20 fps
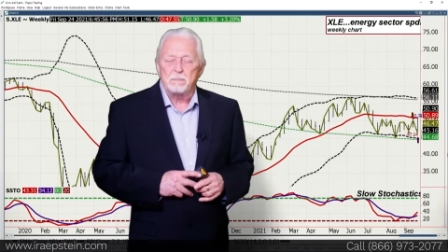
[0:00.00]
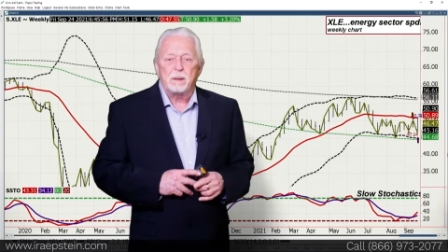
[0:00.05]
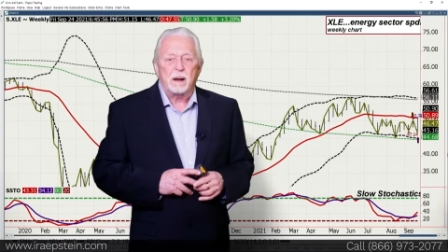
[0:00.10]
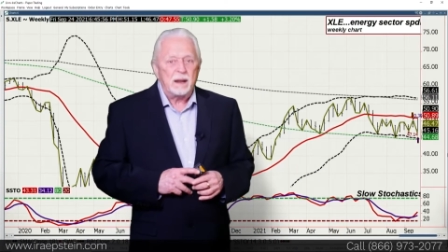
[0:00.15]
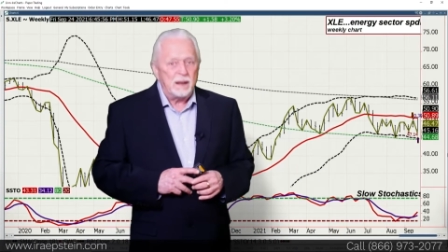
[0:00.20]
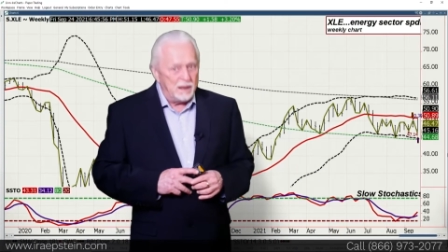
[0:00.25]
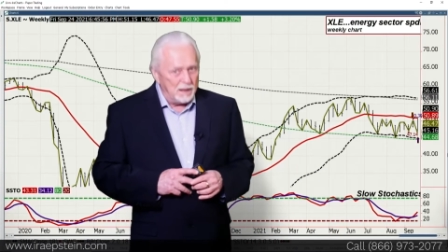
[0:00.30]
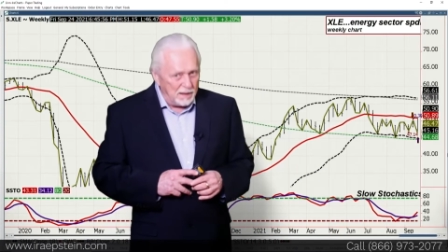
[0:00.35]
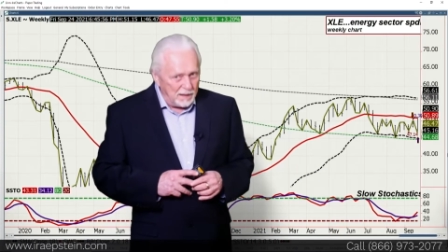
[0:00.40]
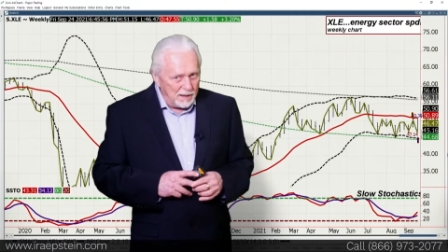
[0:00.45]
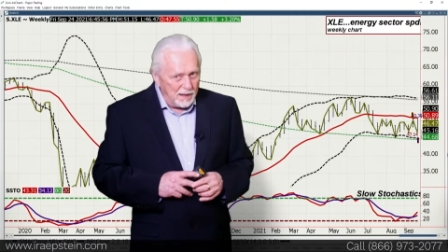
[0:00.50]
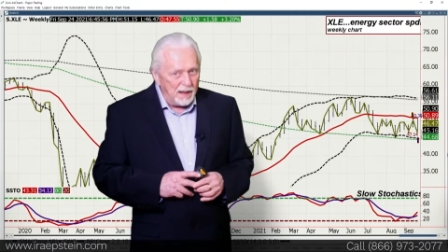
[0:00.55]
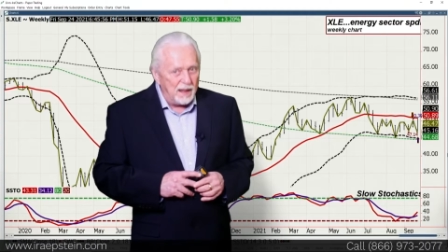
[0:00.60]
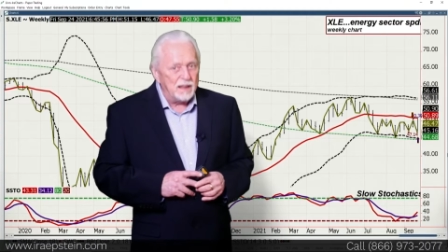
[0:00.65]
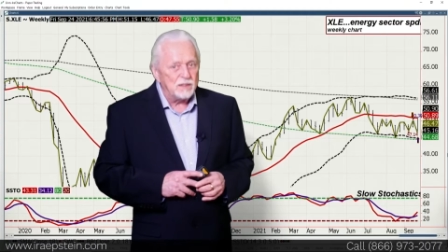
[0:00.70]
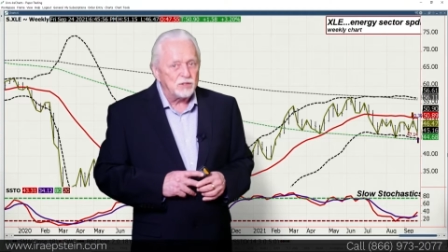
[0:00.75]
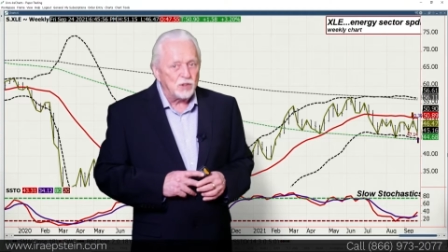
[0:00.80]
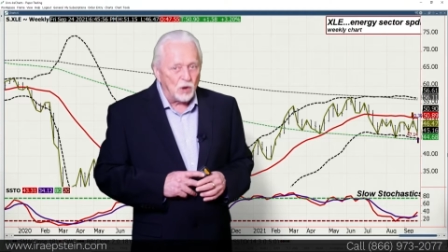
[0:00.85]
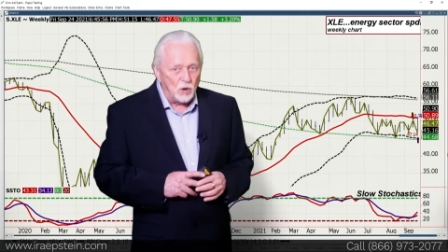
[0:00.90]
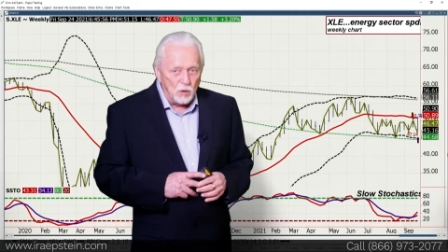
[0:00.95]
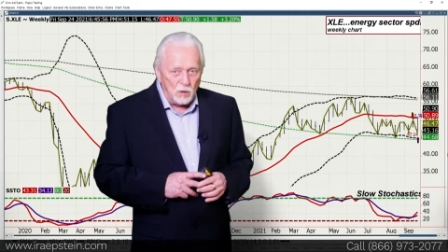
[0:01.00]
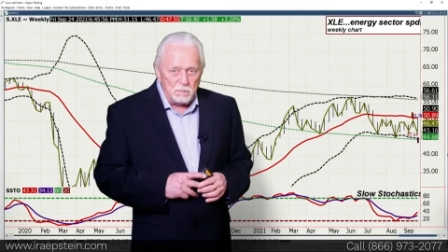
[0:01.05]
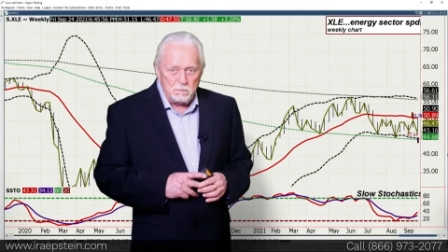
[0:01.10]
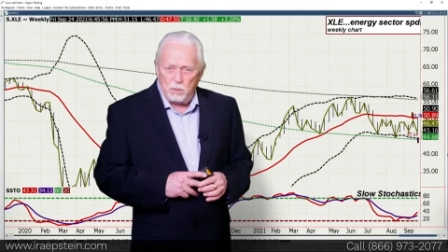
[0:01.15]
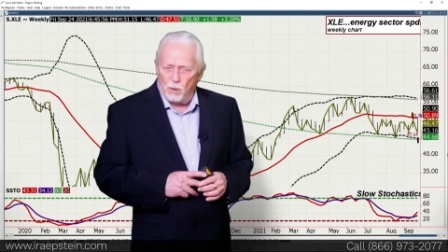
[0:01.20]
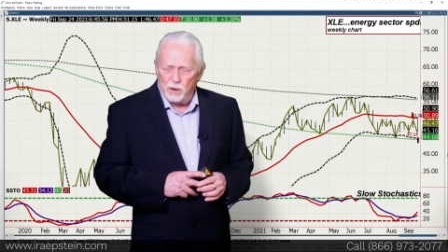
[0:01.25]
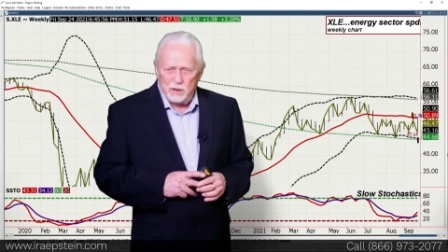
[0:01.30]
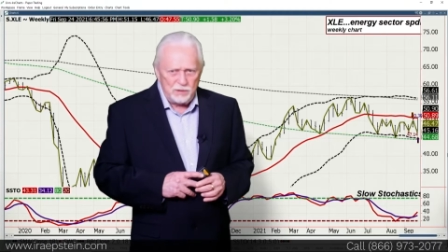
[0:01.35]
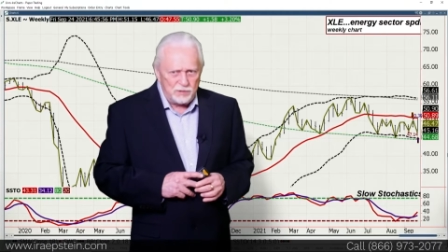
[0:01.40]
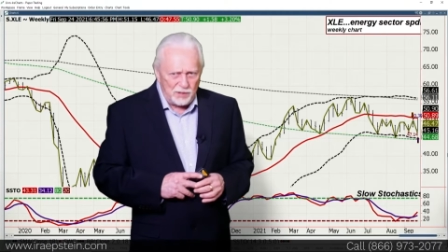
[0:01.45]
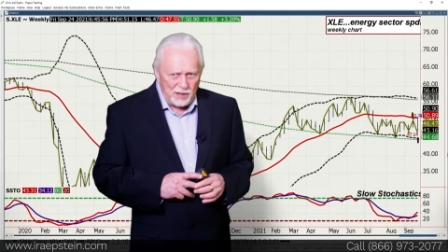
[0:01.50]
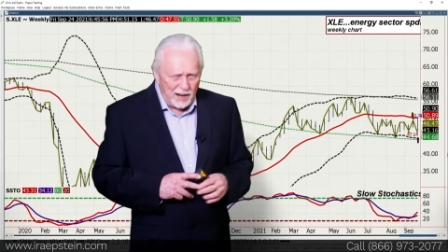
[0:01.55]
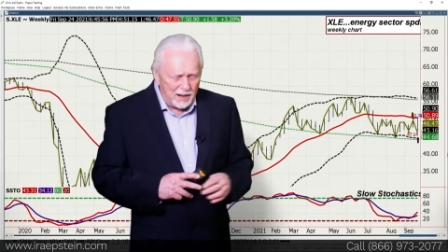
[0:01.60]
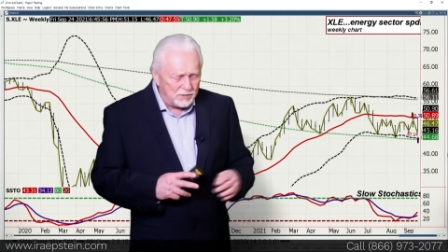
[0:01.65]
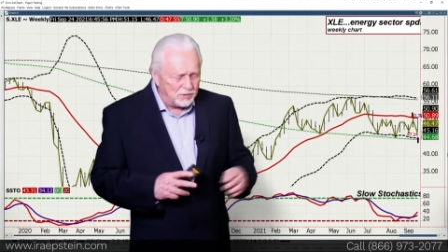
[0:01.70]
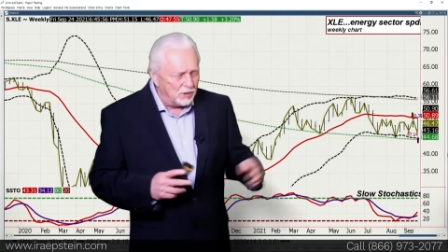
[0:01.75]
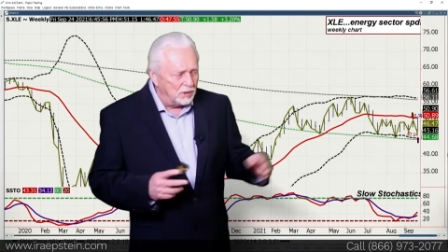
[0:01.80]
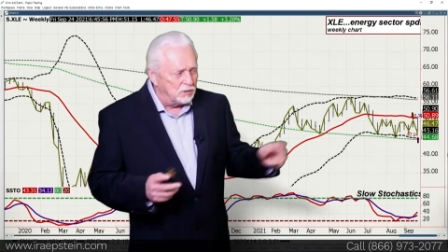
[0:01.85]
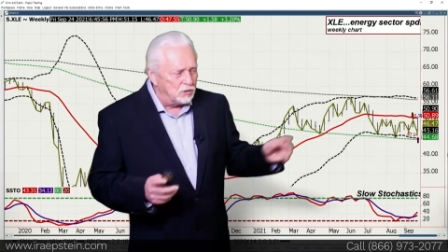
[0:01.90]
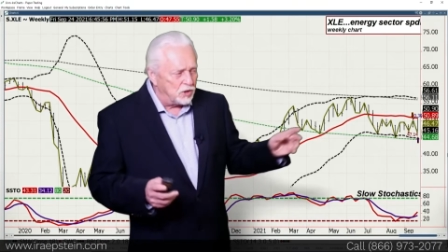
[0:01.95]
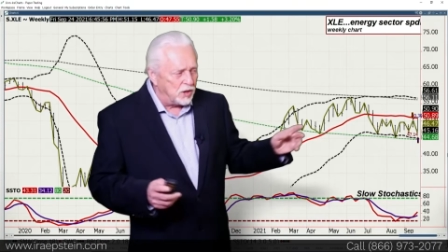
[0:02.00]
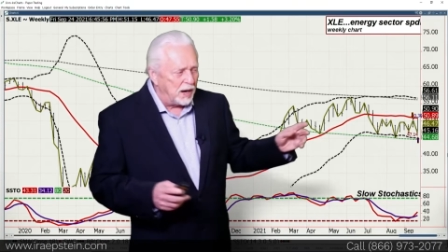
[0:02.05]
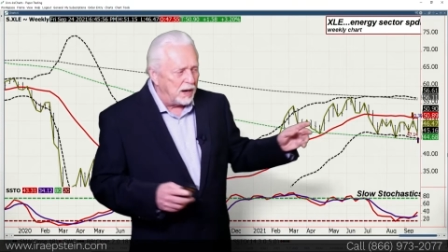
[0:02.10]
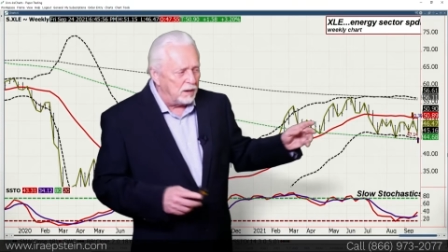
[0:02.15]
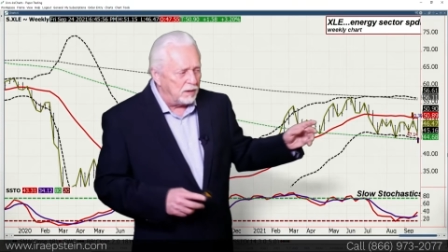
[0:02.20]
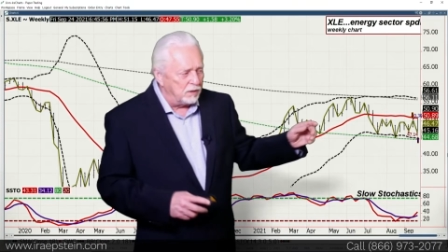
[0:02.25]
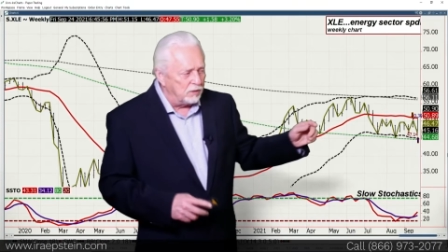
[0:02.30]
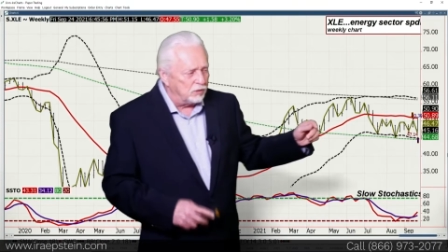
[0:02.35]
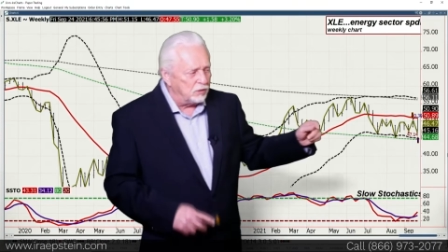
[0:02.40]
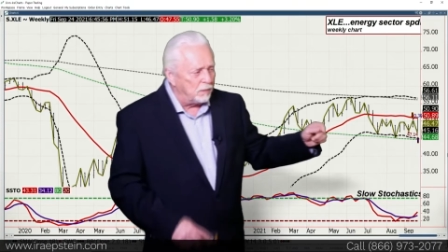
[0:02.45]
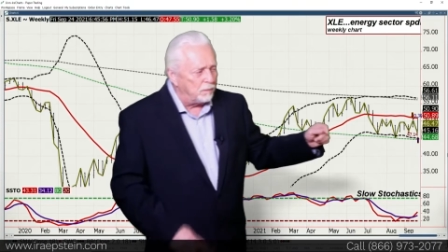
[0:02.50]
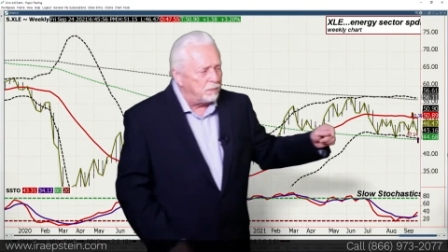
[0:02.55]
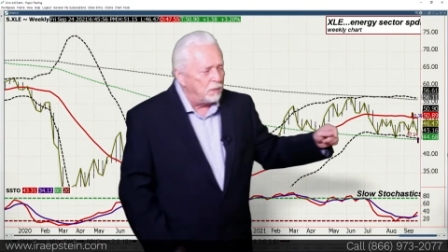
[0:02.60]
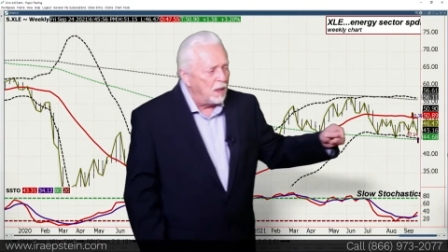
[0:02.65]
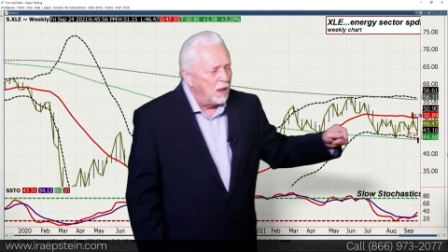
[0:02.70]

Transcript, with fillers: But he, he has a good point. He's an excellent chartist.